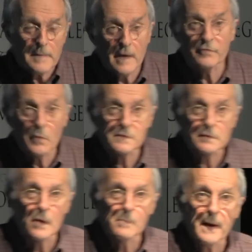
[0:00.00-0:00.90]
If you were to
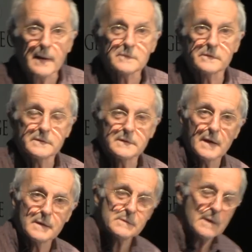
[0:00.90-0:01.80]
go back to the
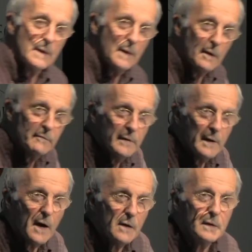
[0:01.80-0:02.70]
days of
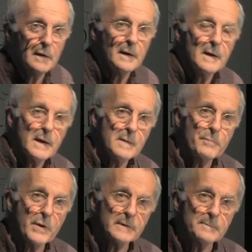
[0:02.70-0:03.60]
hunger in
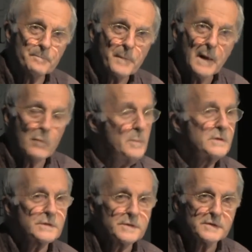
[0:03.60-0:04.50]
Britain, it would be
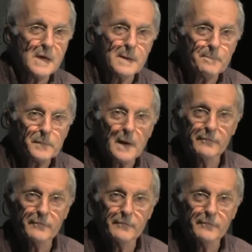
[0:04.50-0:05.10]
just the same.